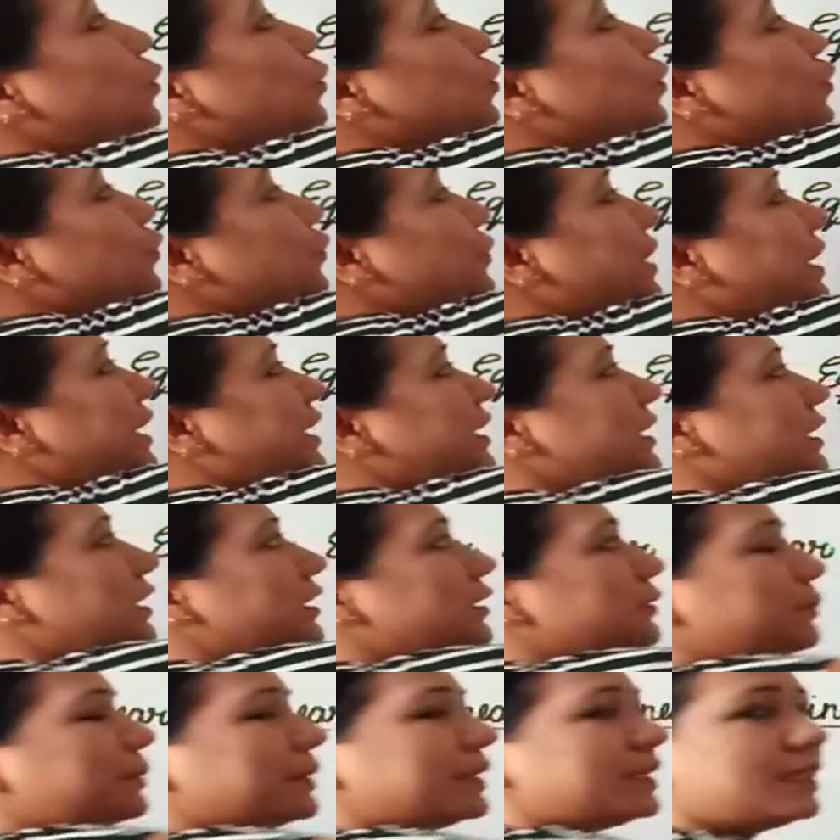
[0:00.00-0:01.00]
two
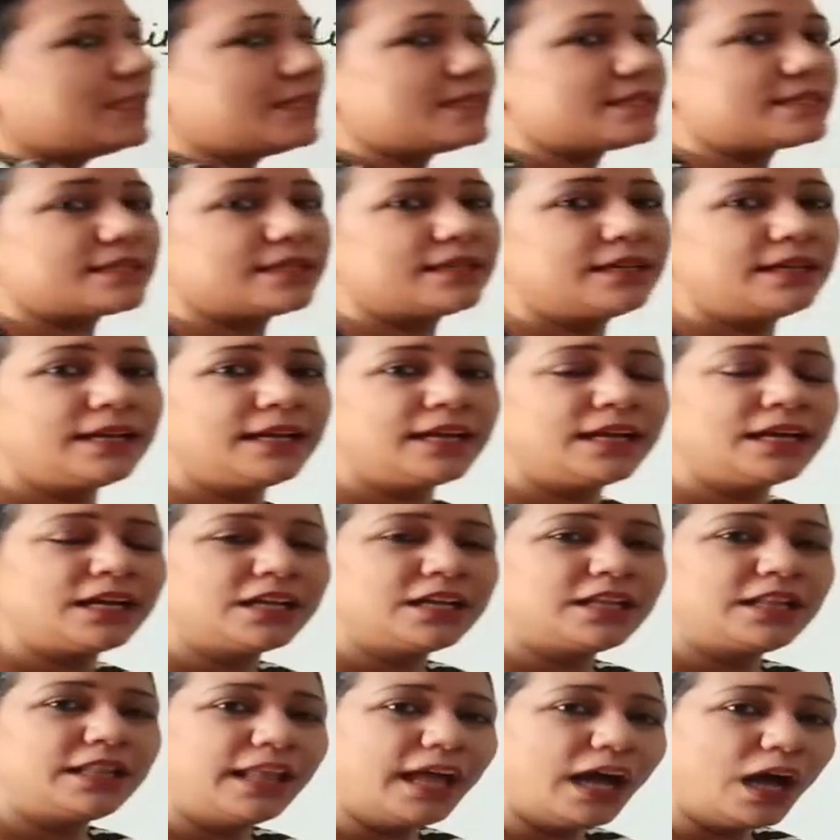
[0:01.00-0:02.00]
variables.
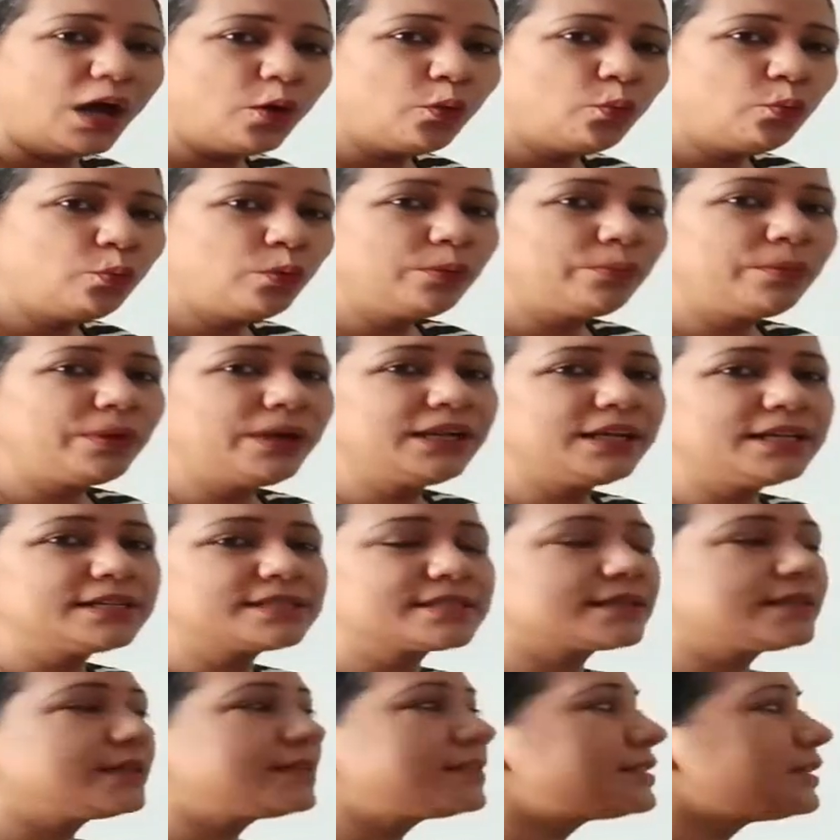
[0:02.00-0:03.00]
Now we will
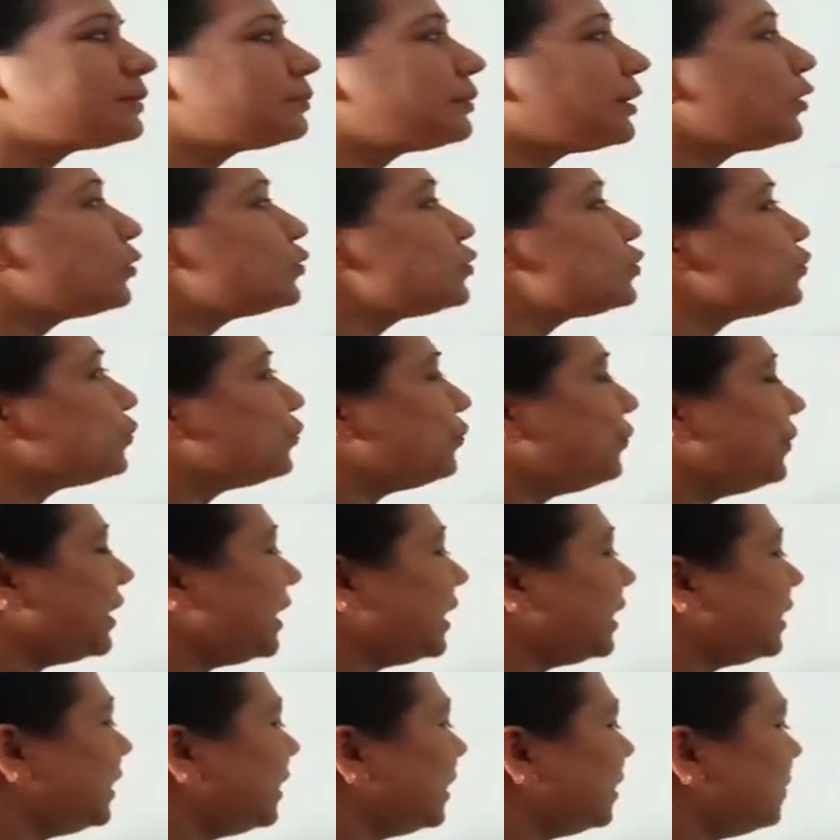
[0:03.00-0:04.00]
discuss about
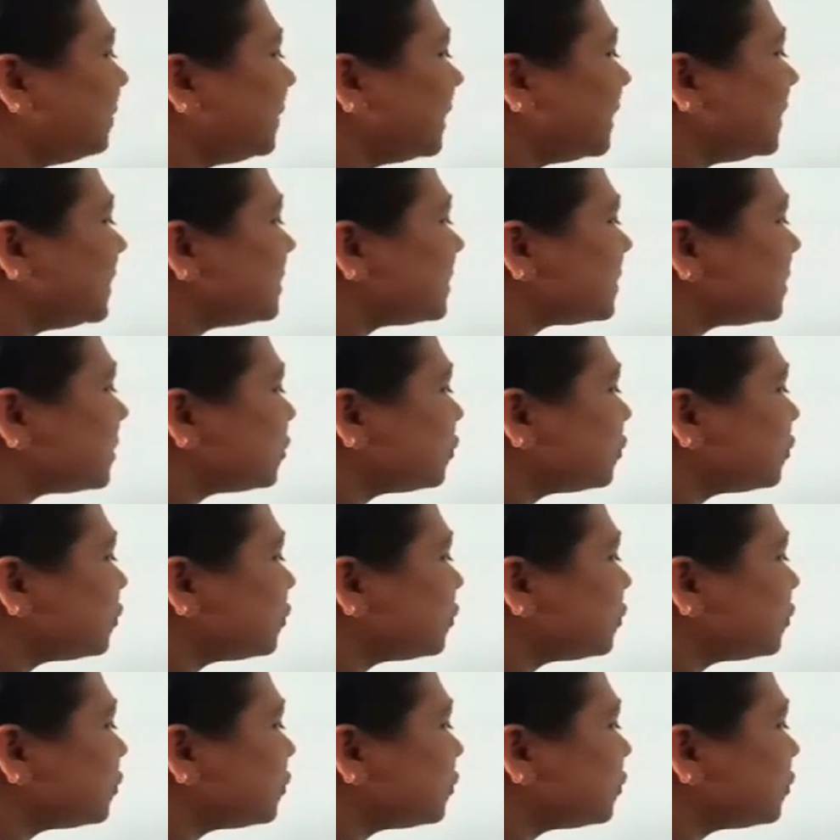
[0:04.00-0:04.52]
variables.